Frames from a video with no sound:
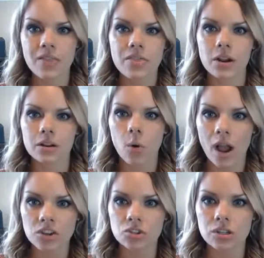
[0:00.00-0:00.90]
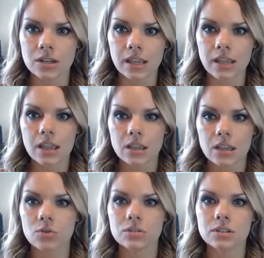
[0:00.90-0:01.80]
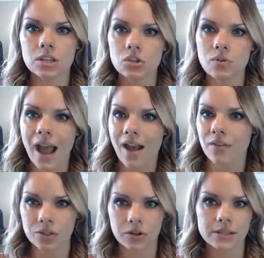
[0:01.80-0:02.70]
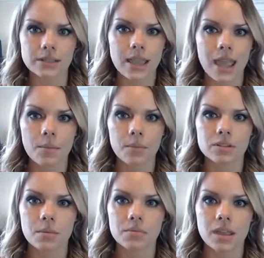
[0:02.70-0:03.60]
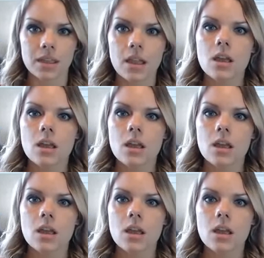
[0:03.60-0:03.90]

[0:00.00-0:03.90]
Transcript: And they're questioning, you know, did you have, was there a scam or something,